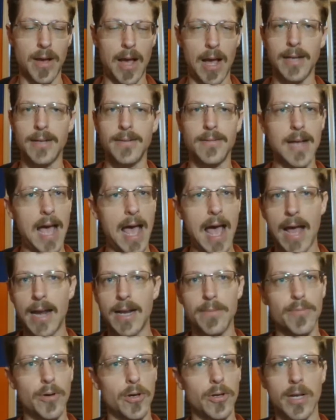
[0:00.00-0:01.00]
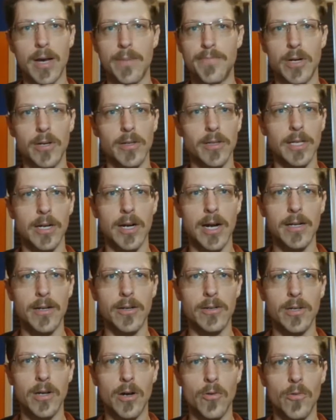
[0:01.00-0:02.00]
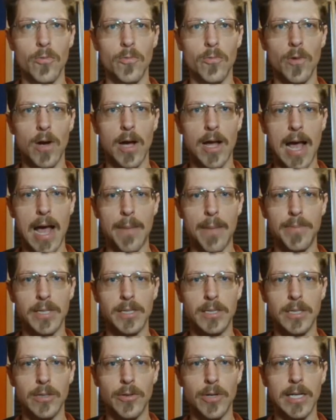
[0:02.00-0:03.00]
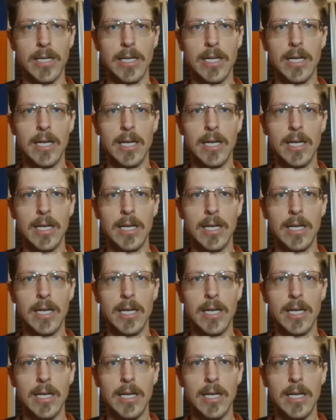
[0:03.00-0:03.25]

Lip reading: I had it pulled up earlier. I don't know what happened to it.